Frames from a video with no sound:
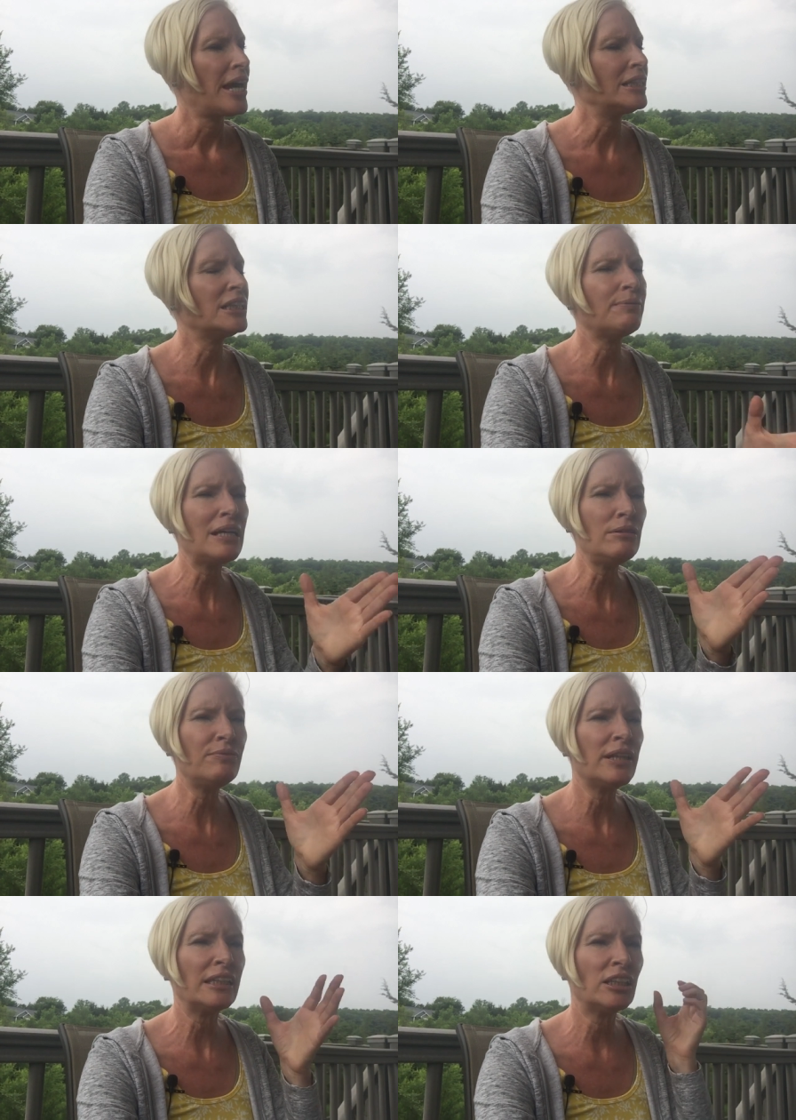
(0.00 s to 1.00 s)
and she's making me
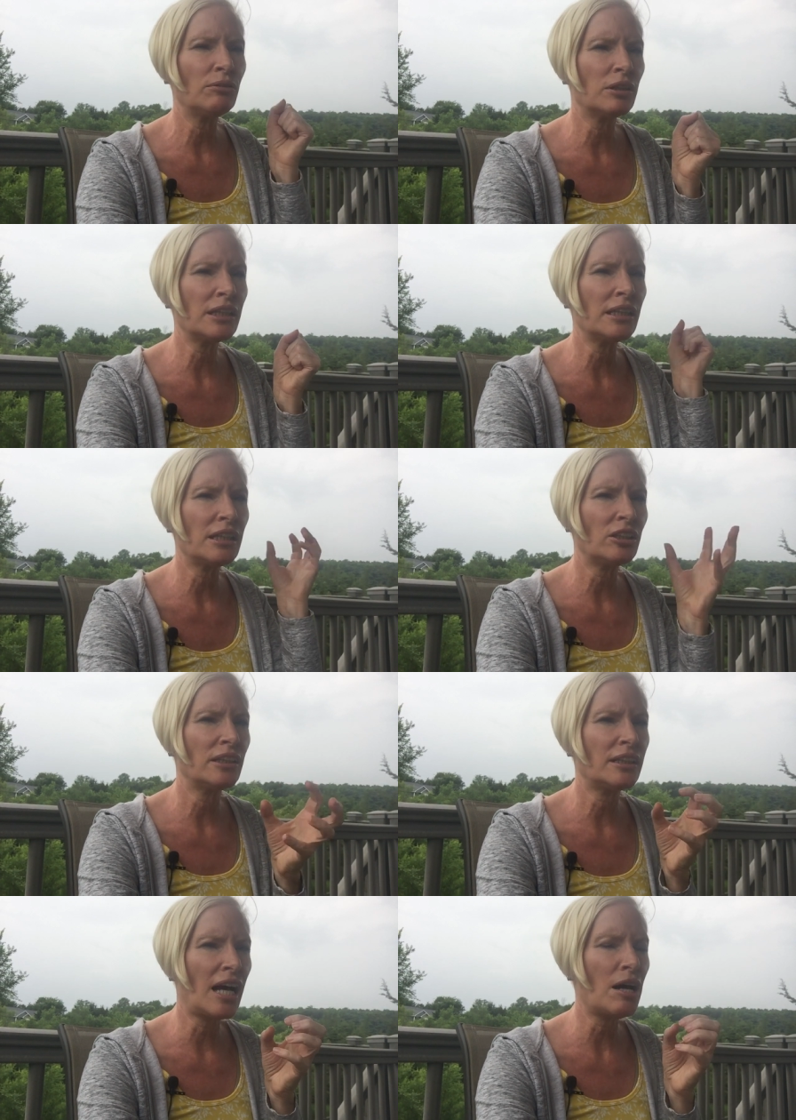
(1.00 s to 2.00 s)
feel like she worked and then she
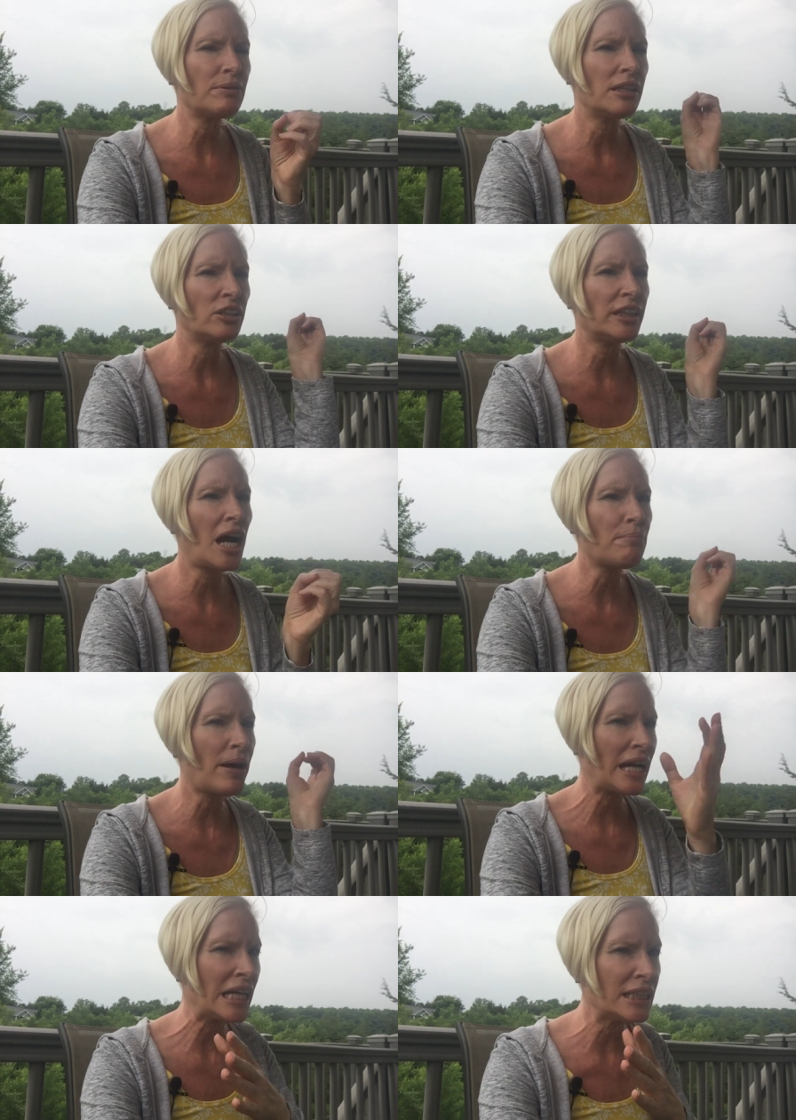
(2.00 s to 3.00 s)
stopped and then she got
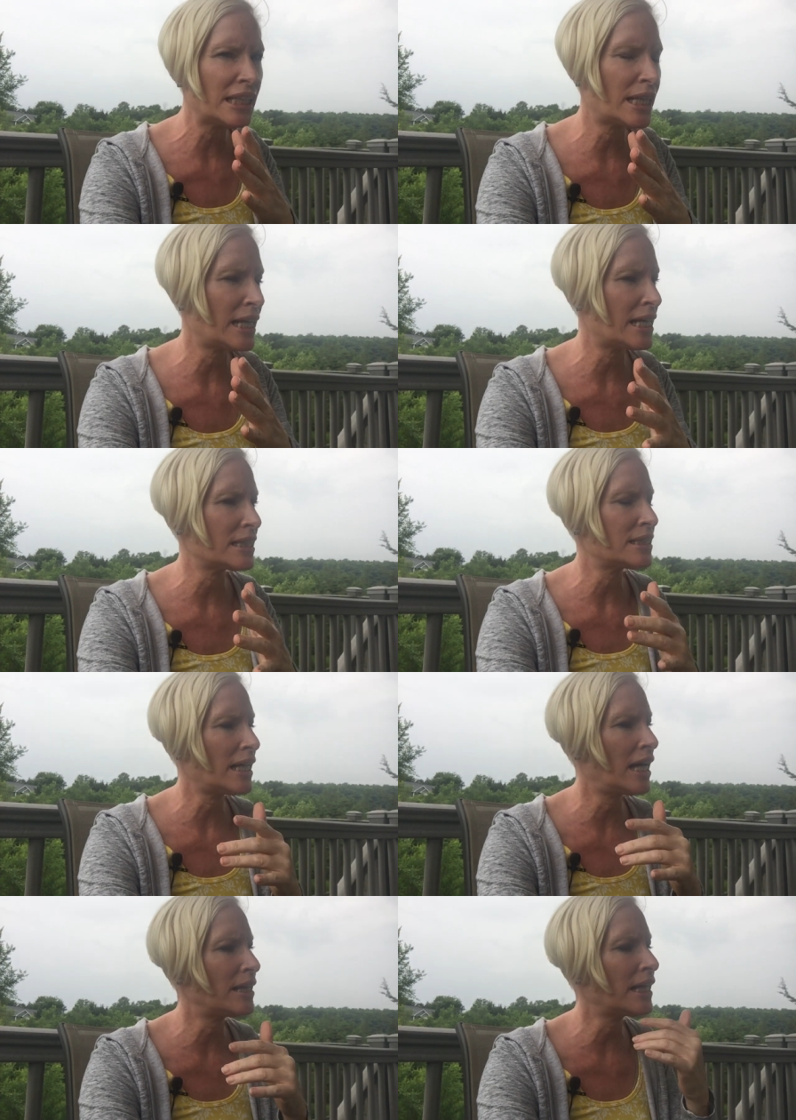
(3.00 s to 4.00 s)
back into things
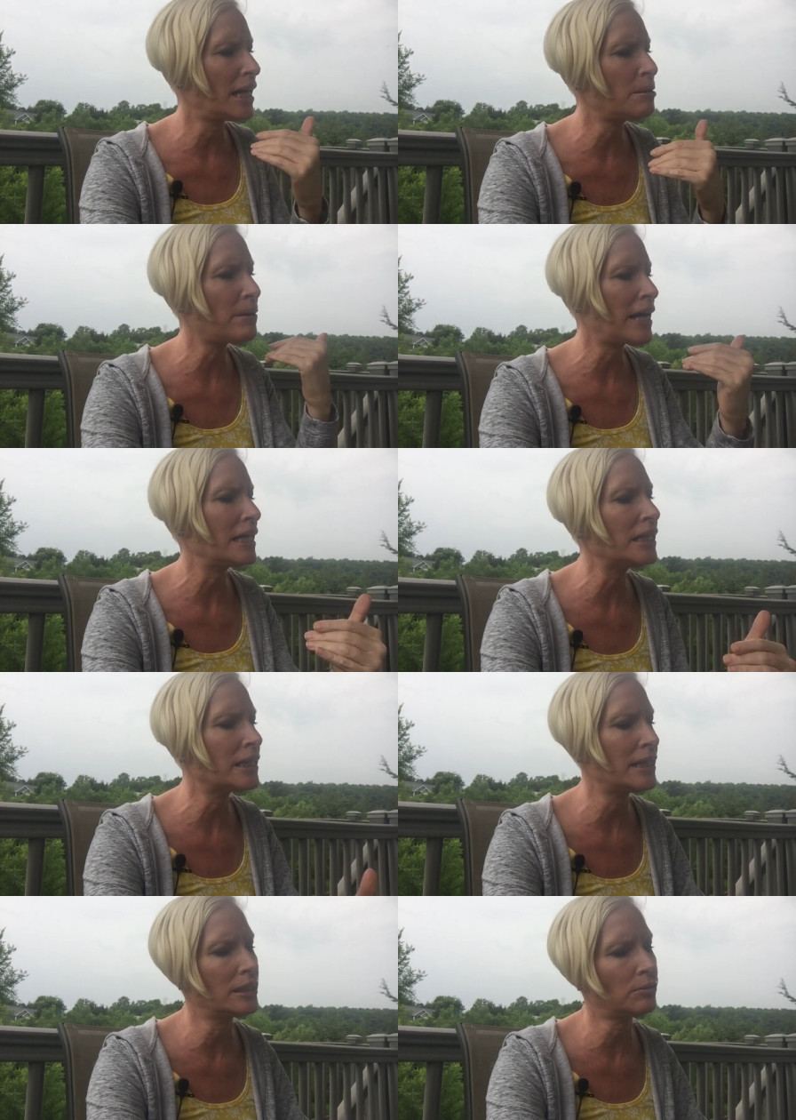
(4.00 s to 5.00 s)
and the getting back into
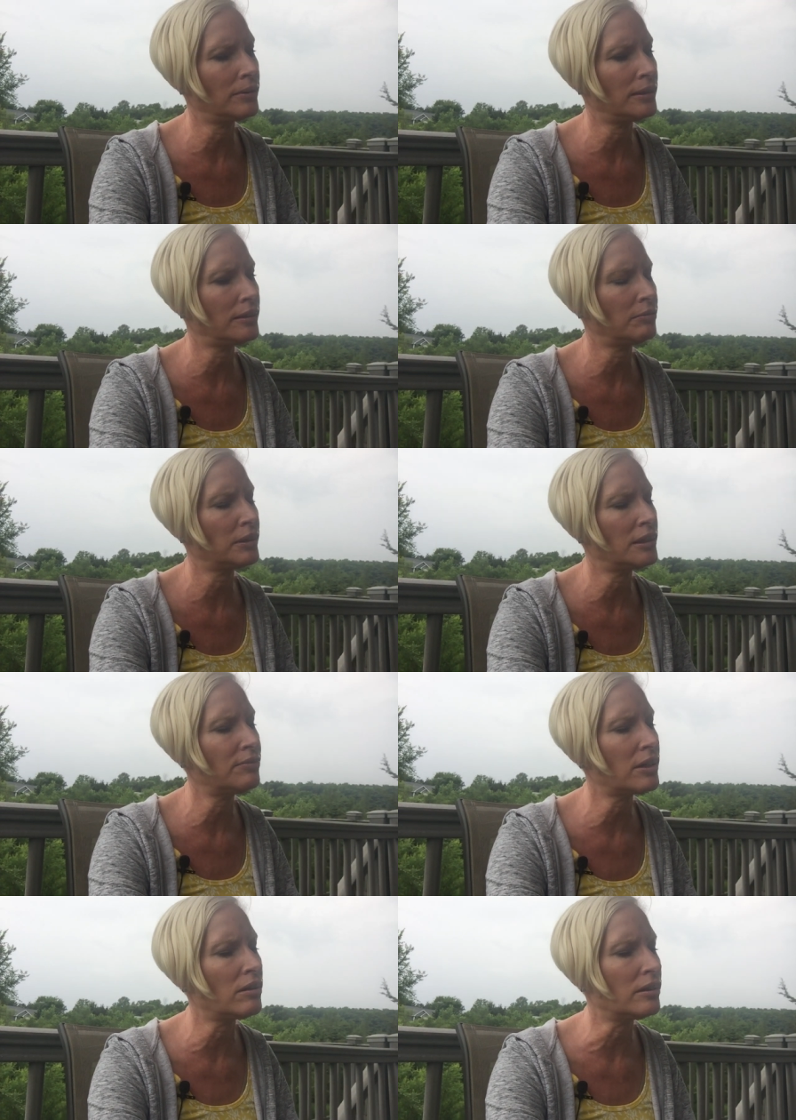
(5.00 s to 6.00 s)
things was was
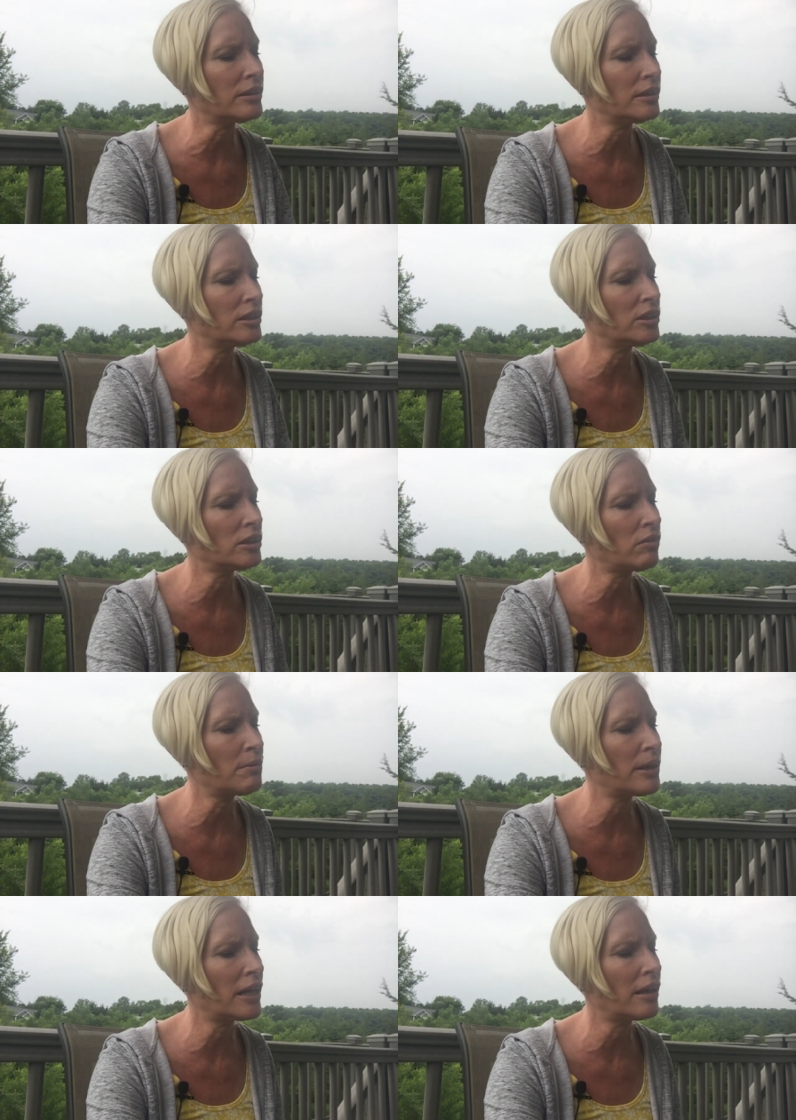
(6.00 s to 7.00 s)
difficult and she's
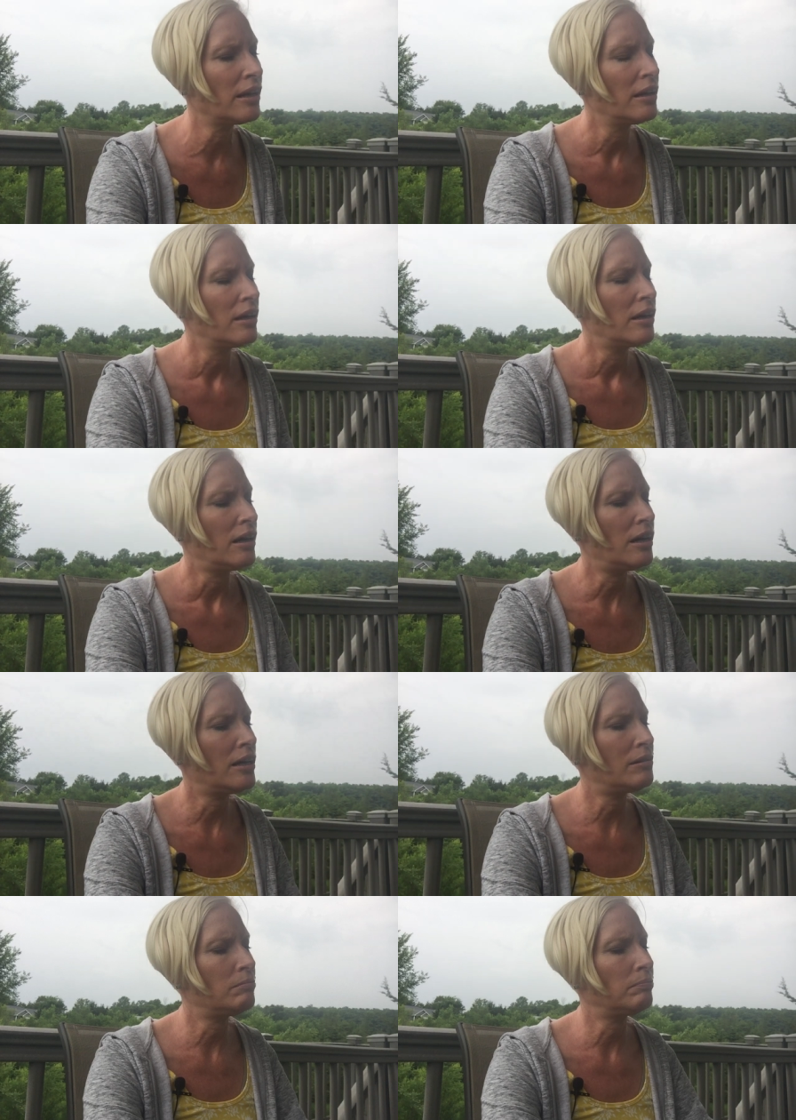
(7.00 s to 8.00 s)
showing me
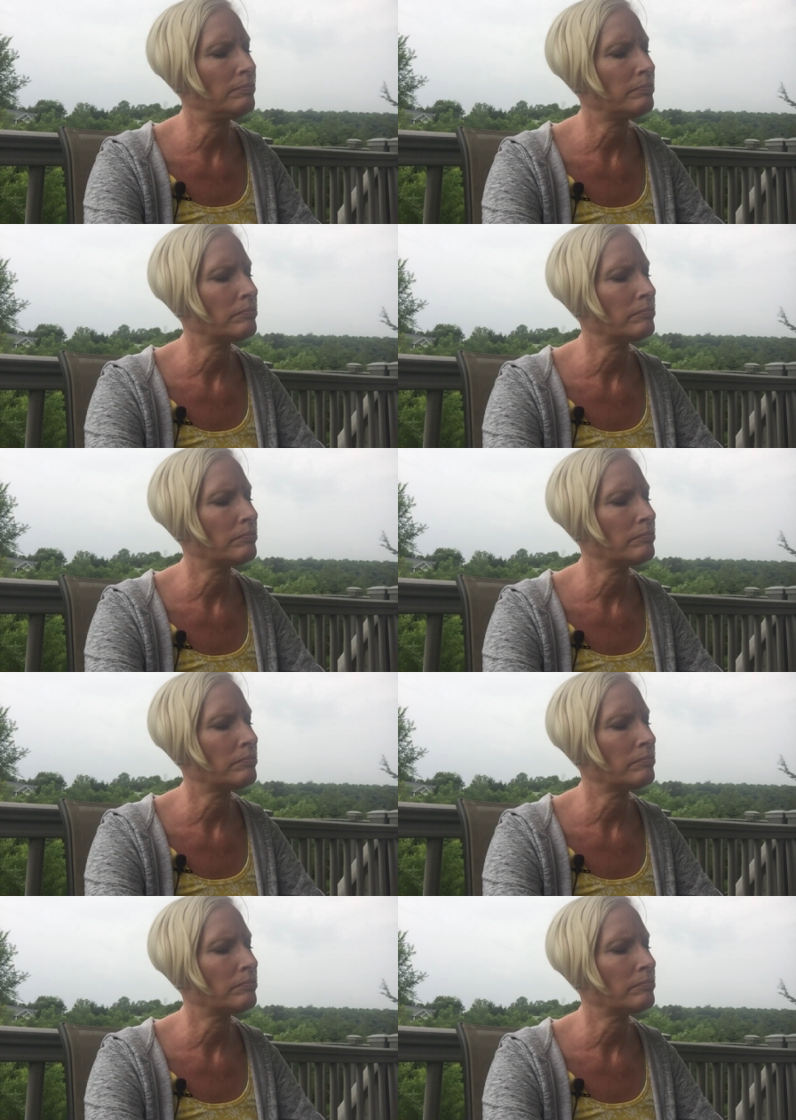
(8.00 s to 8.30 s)
um,